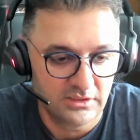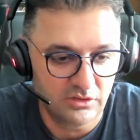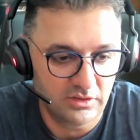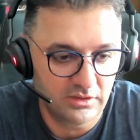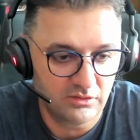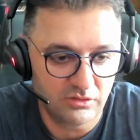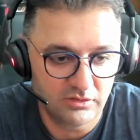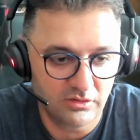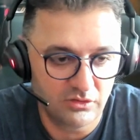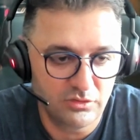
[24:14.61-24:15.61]

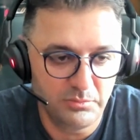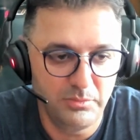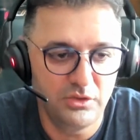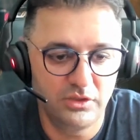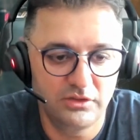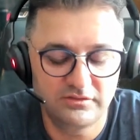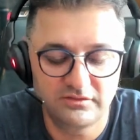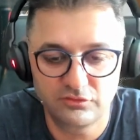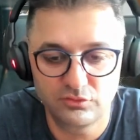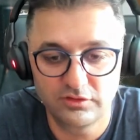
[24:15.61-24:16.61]

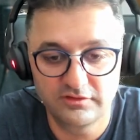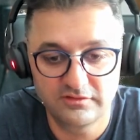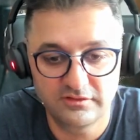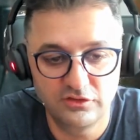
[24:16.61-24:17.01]
numerous, of course,